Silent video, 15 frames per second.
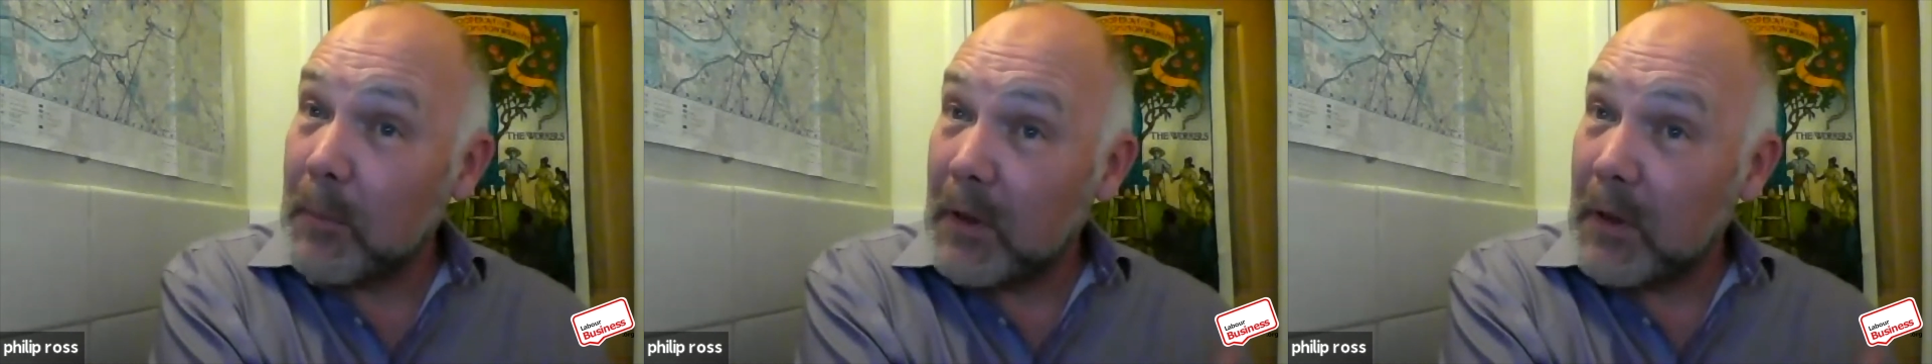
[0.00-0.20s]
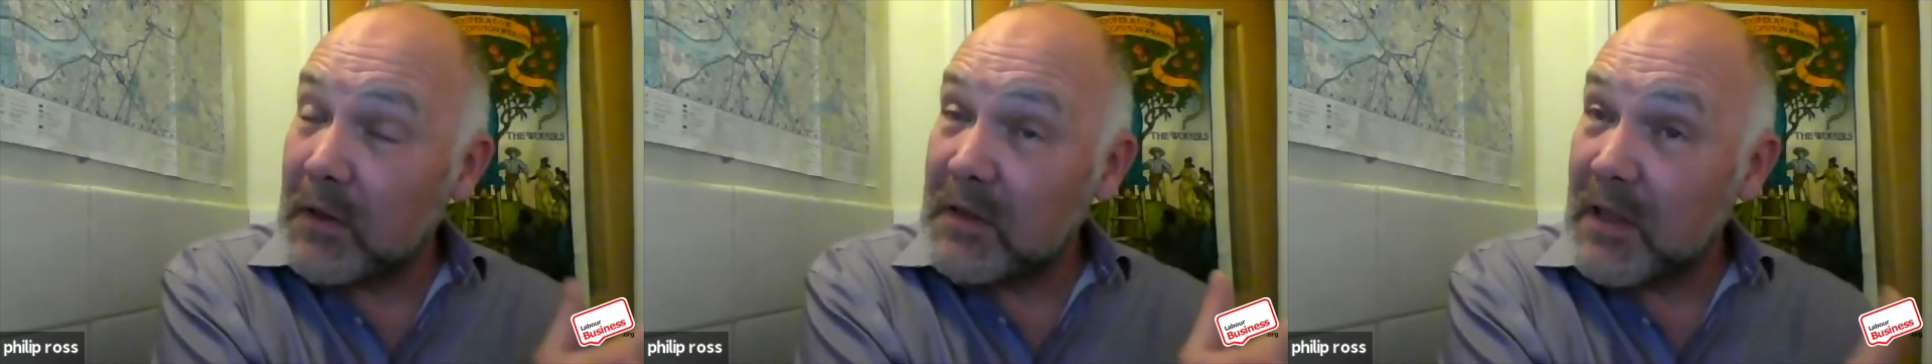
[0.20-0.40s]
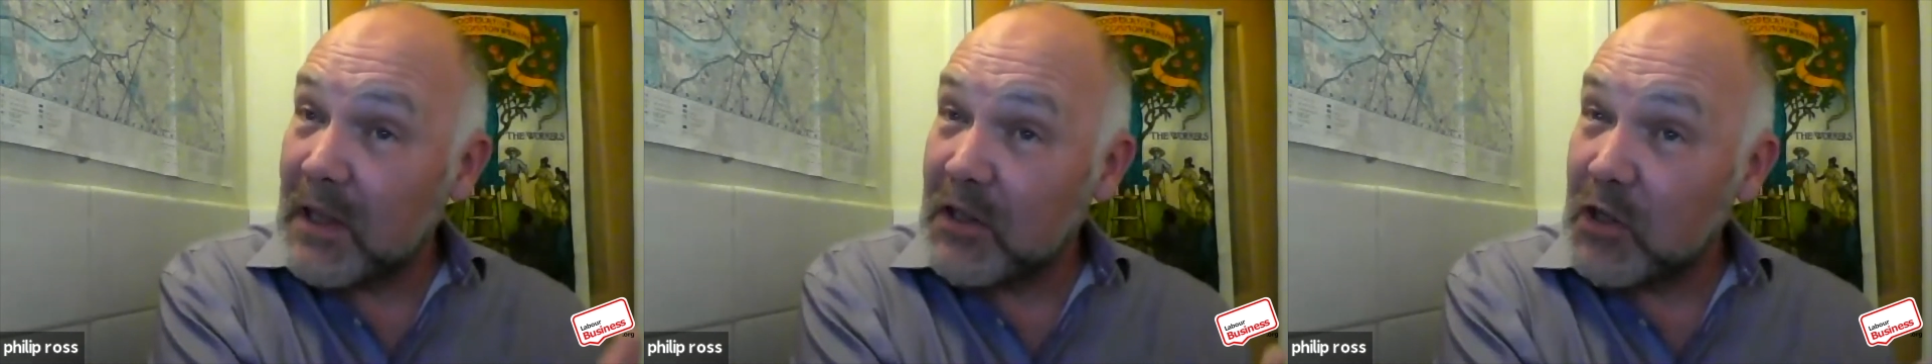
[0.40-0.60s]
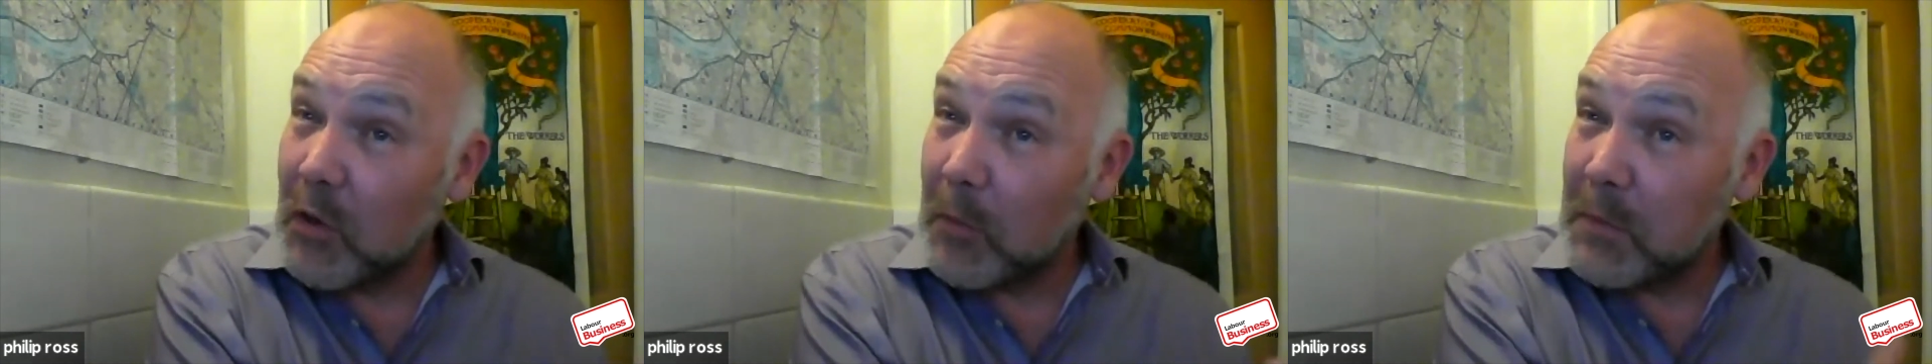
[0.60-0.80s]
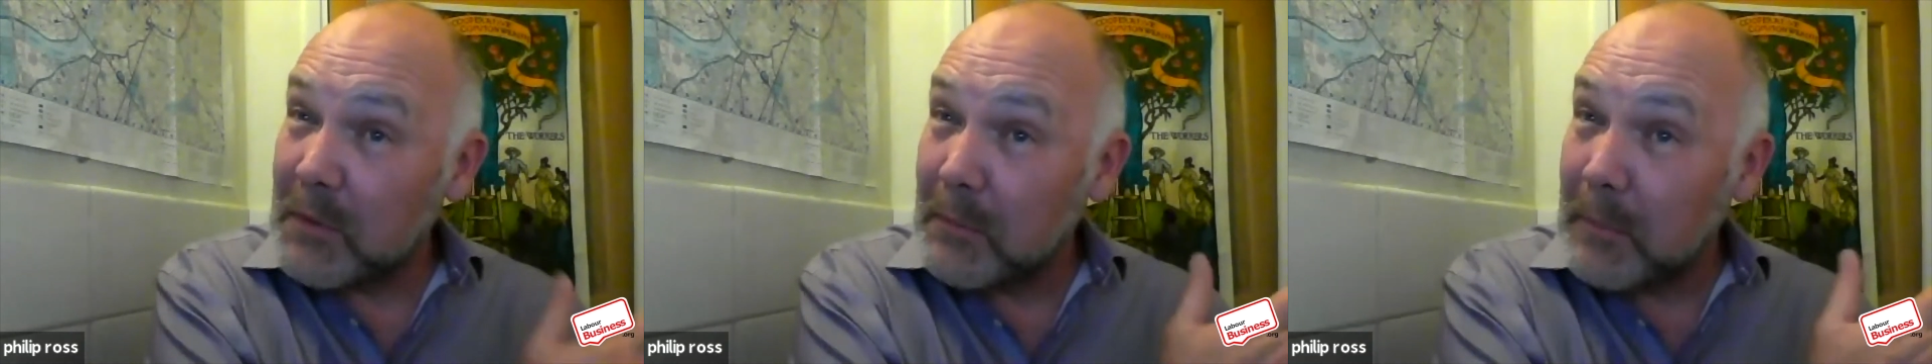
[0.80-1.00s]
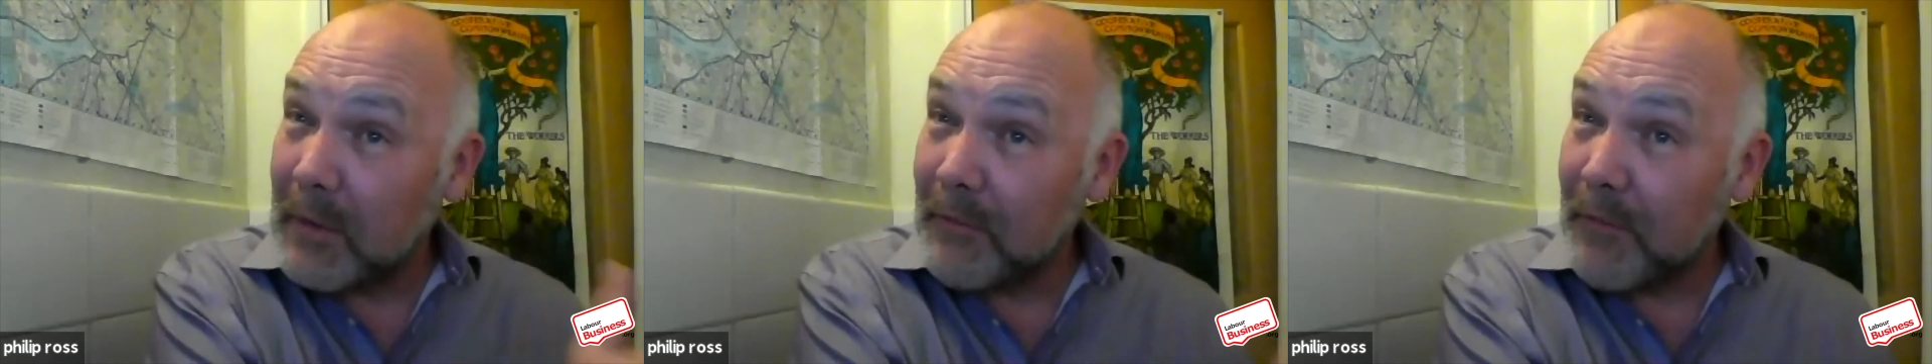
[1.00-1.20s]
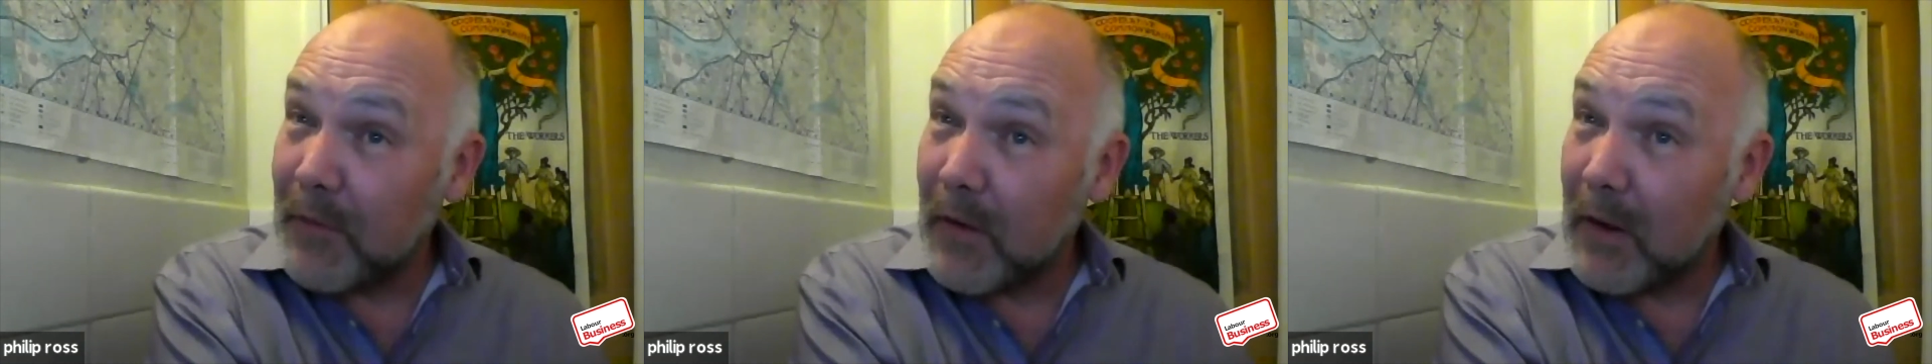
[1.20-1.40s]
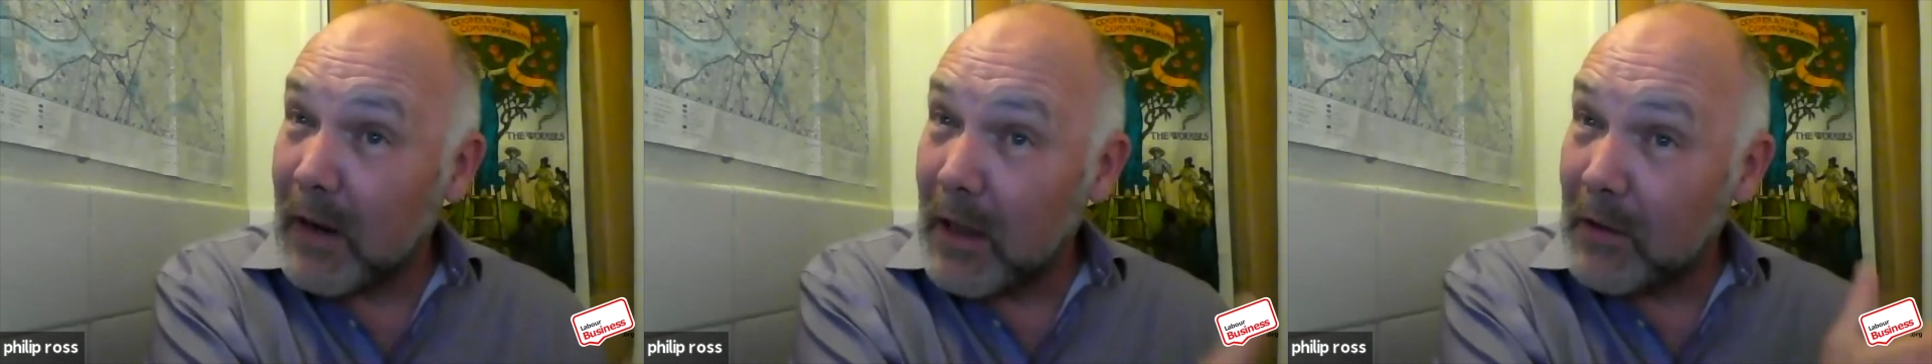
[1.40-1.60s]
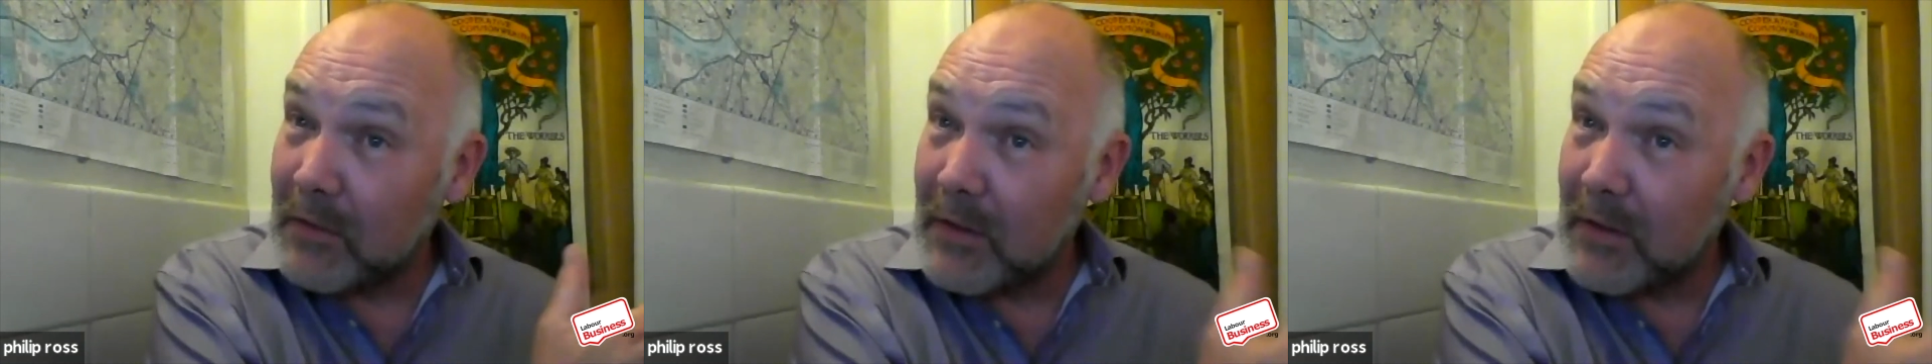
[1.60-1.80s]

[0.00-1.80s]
because their jobs have been furloughed